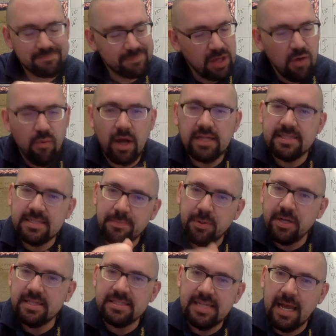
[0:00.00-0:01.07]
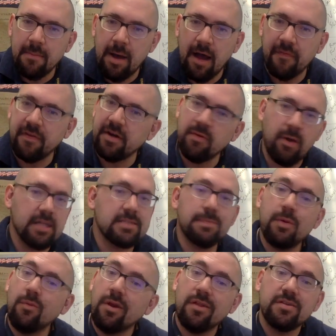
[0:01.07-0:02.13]
He wants to put his name out there. He wants to be
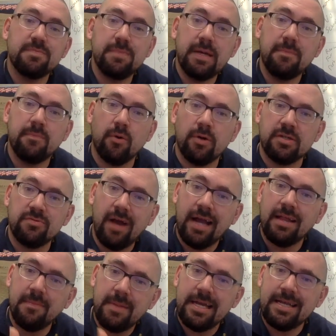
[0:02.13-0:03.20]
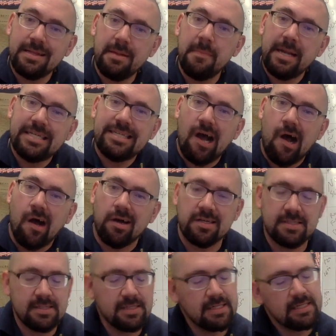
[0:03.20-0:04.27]
one of those big boys, right? The big dogs.